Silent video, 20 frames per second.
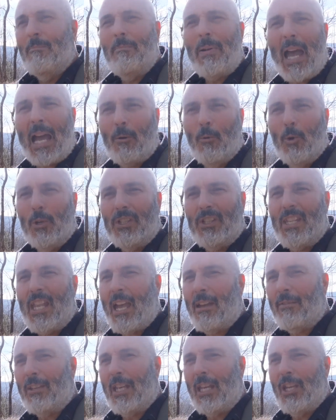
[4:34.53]
backwoods
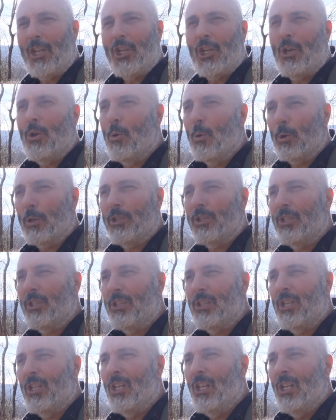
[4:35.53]
navigation
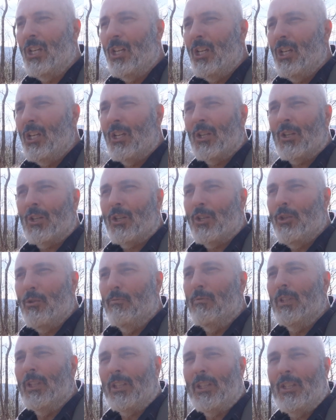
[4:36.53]
courses, or you
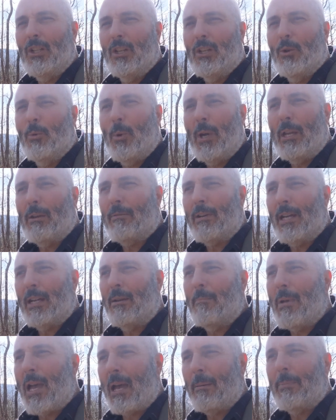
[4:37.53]
really know your way around
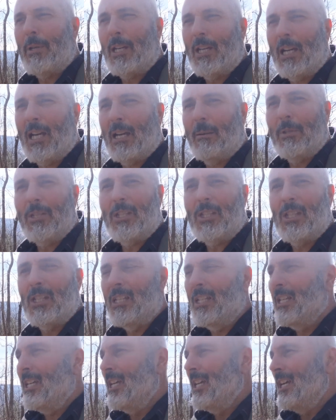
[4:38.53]
a map and a compass,
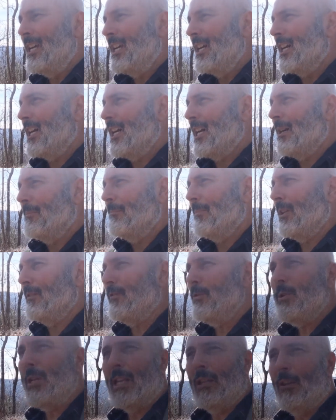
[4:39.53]

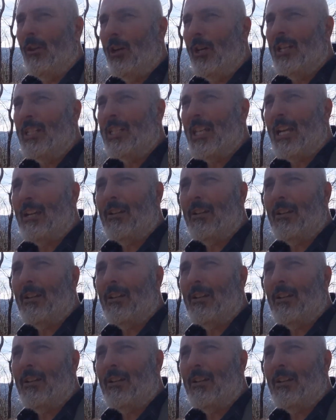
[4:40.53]
if you get lost